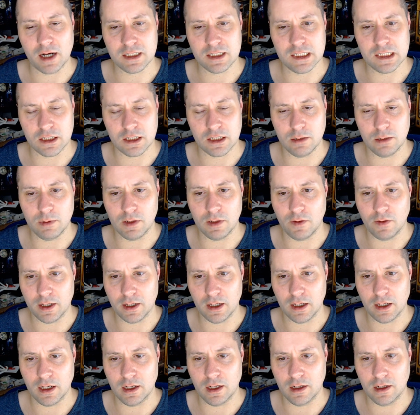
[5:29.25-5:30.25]
It's going to be like
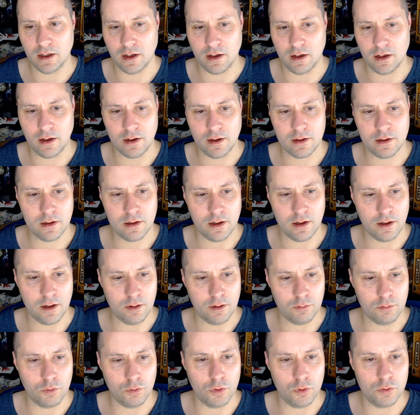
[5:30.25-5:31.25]
a
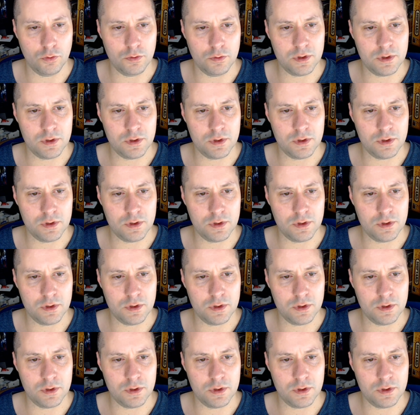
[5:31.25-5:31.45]
root